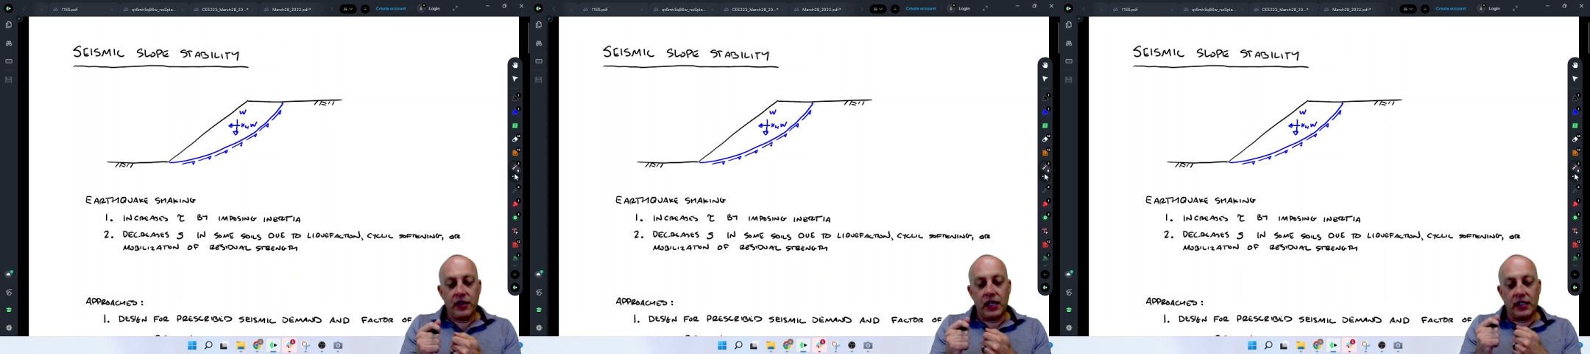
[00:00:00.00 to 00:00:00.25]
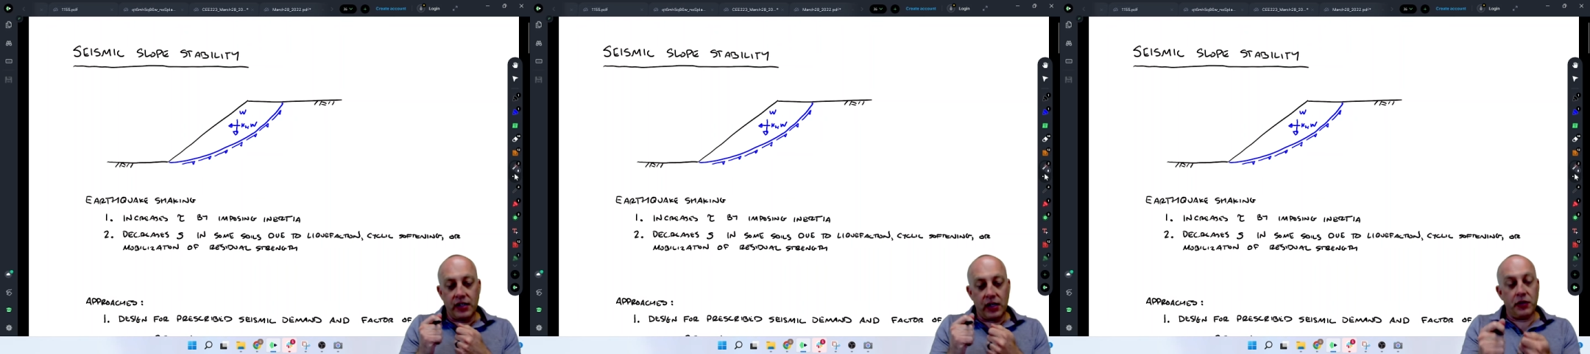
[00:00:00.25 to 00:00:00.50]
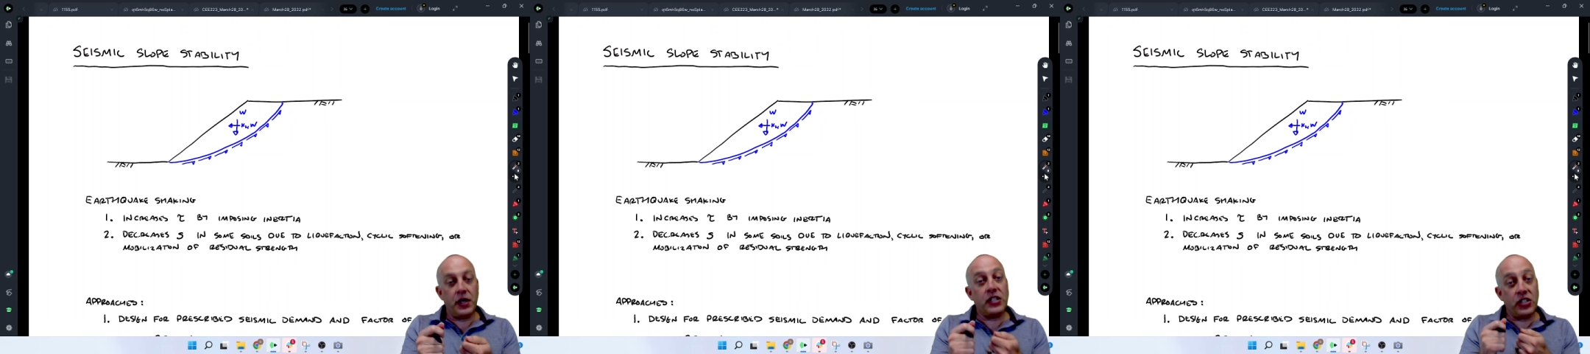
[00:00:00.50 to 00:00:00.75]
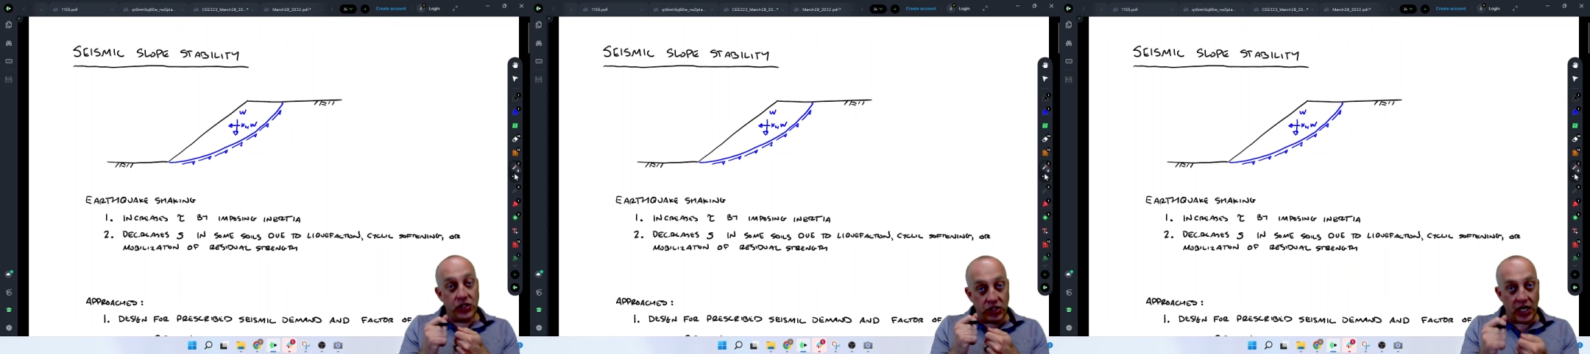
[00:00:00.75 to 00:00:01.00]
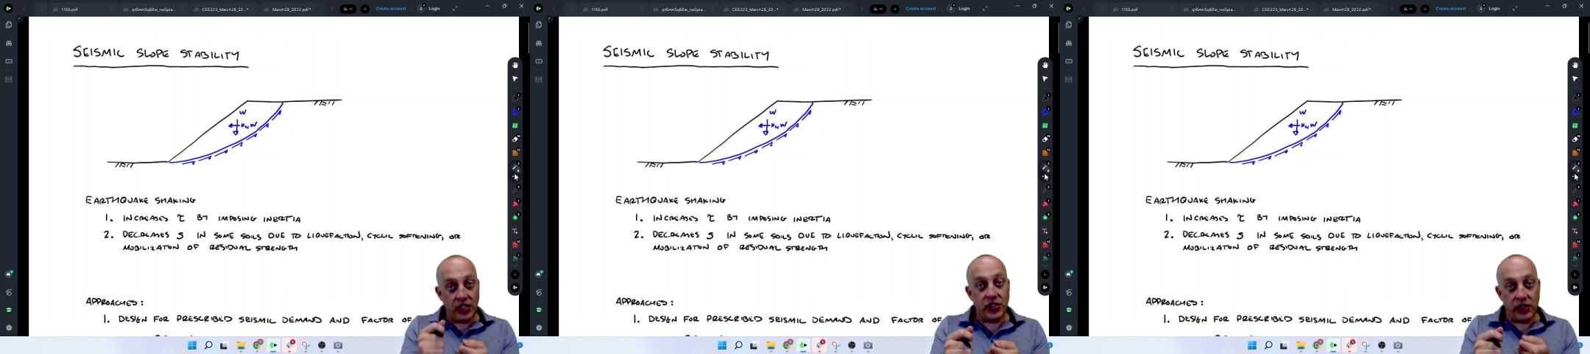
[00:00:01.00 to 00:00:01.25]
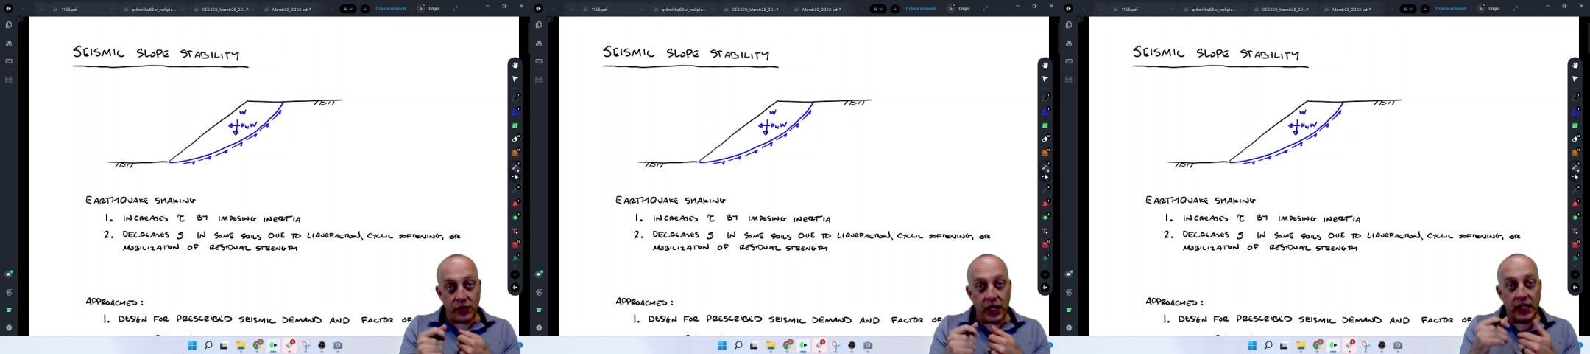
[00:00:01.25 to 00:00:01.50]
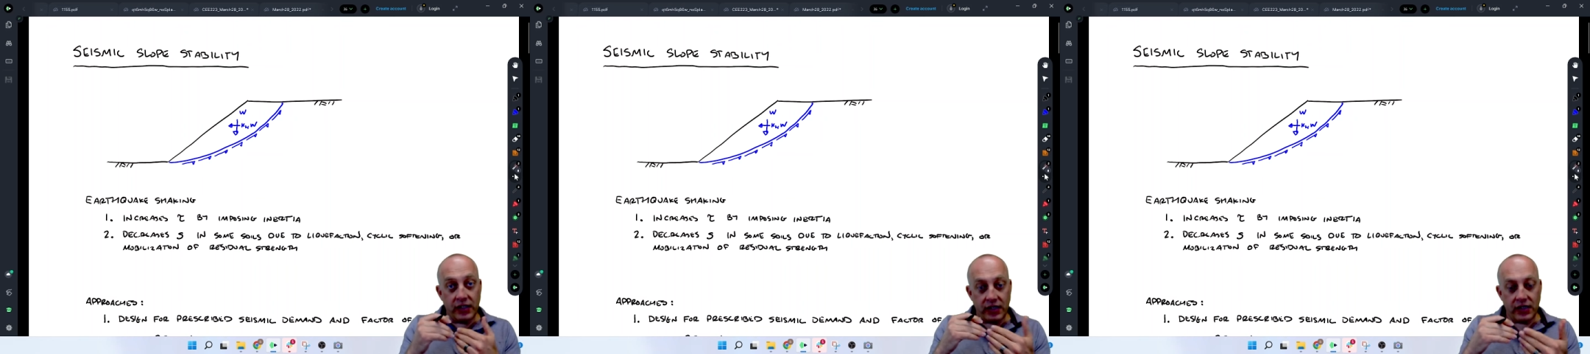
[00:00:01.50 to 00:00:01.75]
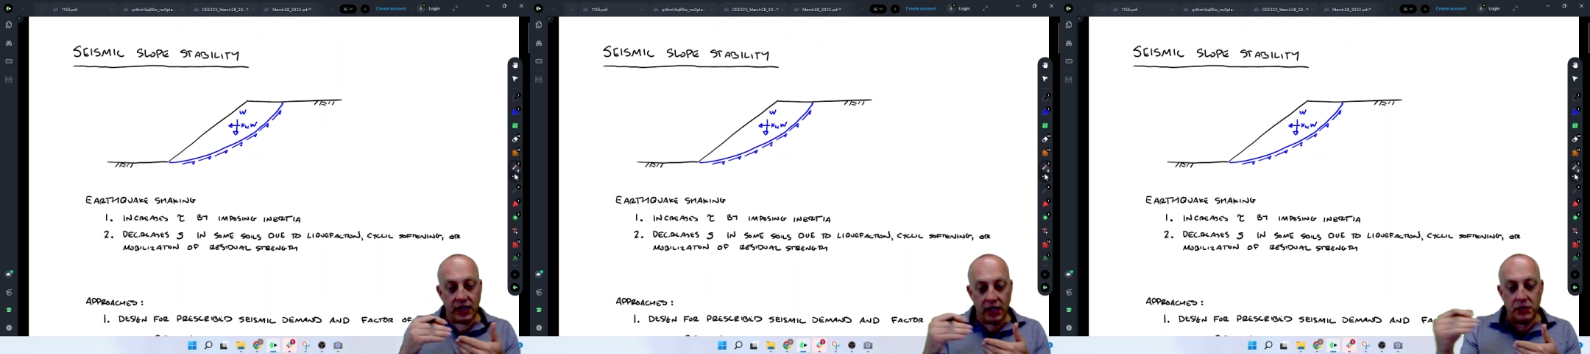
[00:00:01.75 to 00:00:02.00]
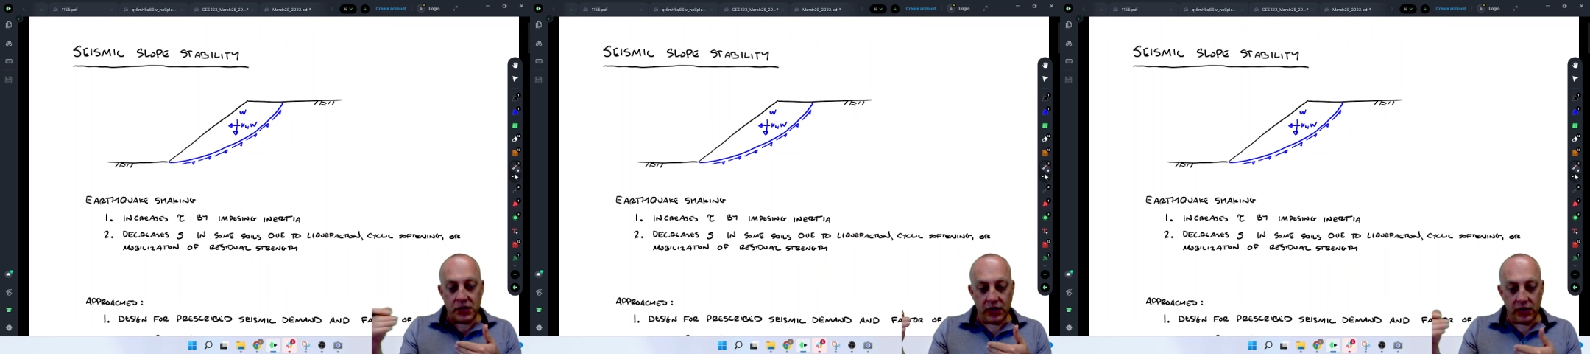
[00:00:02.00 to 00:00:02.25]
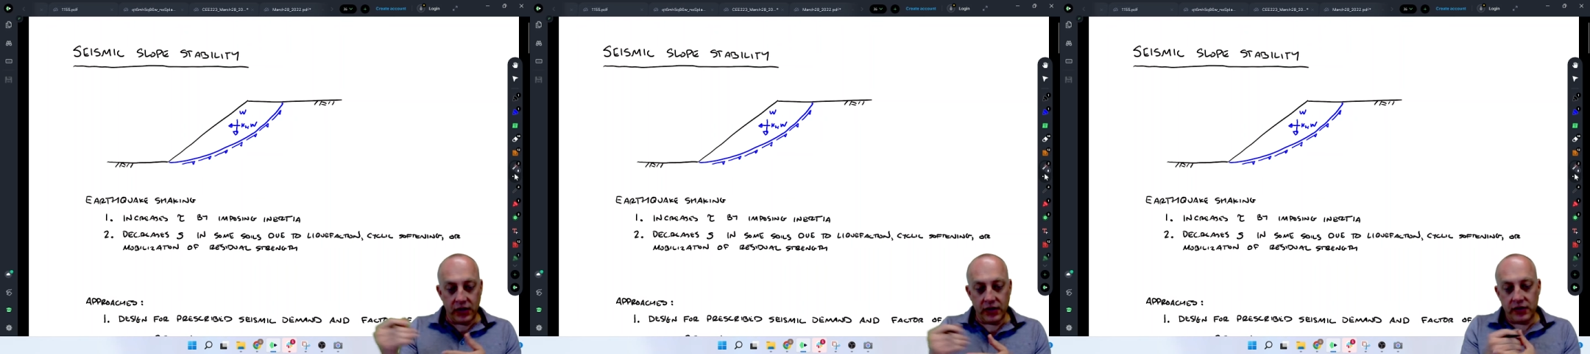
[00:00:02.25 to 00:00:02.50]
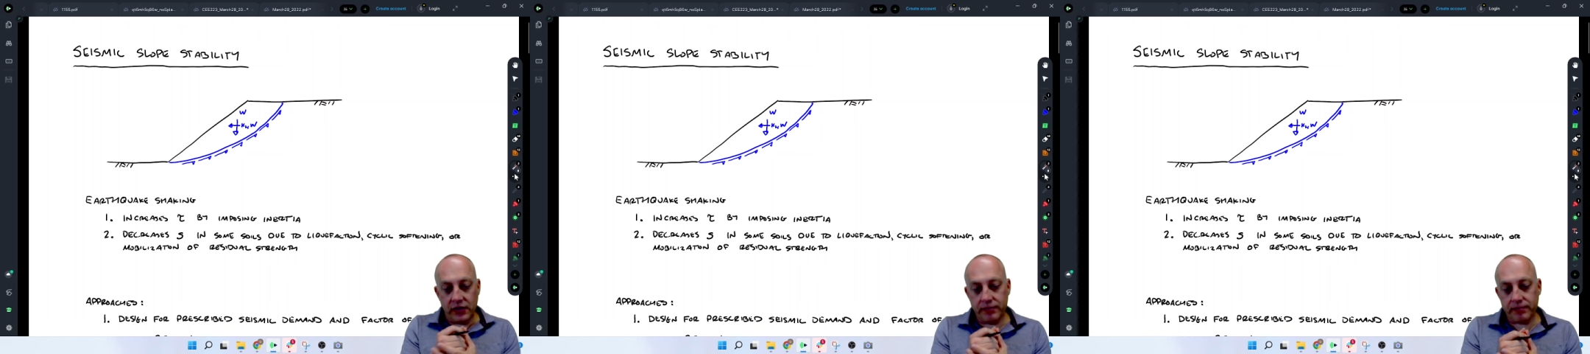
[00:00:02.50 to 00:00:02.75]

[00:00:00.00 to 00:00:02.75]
acceleration changes, right? It's a time series.